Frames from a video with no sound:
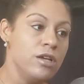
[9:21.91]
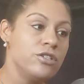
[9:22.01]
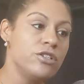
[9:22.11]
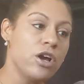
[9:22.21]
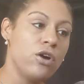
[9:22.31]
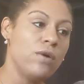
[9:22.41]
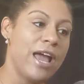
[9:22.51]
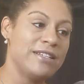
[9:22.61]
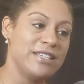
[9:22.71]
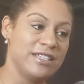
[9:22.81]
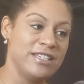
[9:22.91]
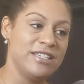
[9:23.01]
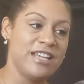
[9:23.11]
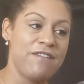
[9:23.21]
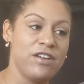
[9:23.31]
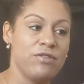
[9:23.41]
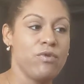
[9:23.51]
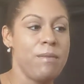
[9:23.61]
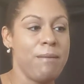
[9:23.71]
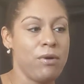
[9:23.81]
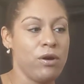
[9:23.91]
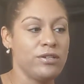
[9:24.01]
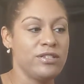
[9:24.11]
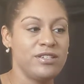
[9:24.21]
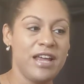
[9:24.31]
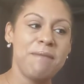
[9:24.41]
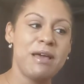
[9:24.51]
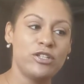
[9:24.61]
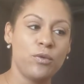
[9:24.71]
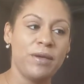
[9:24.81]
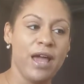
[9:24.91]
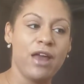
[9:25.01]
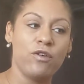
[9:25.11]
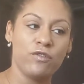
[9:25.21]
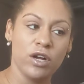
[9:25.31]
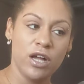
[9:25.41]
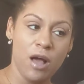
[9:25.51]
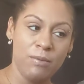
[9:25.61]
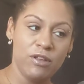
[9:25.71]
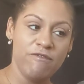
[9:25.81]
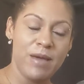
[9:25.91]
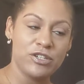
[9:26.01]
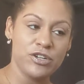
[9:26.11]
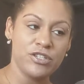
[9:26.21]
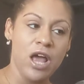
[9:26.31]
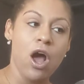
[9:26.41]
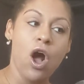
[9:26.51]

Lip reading: So at 67, remember, stay mezzo piano for a couple of measures.